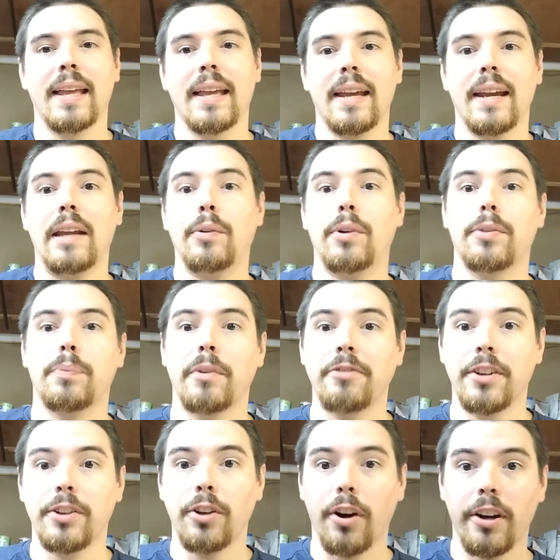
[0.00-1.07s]
Anyways, my
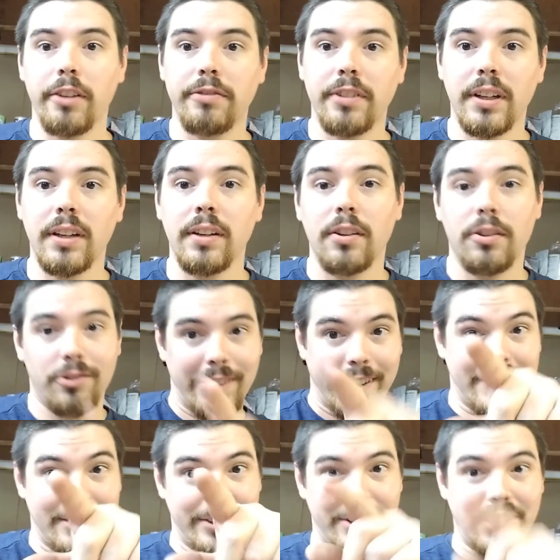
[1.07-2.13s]
friend RV, shout
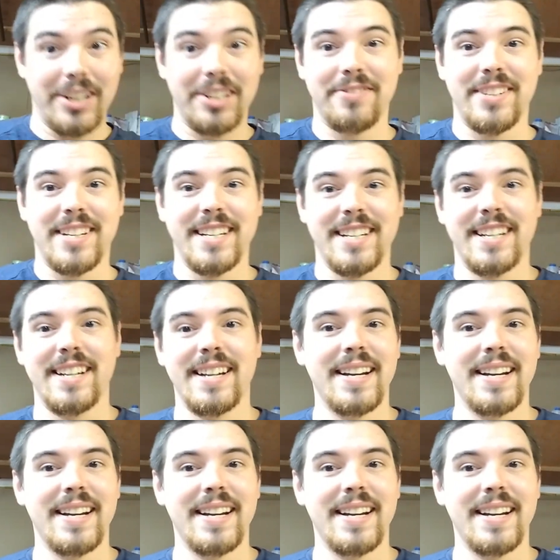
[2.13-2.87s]
out to RV,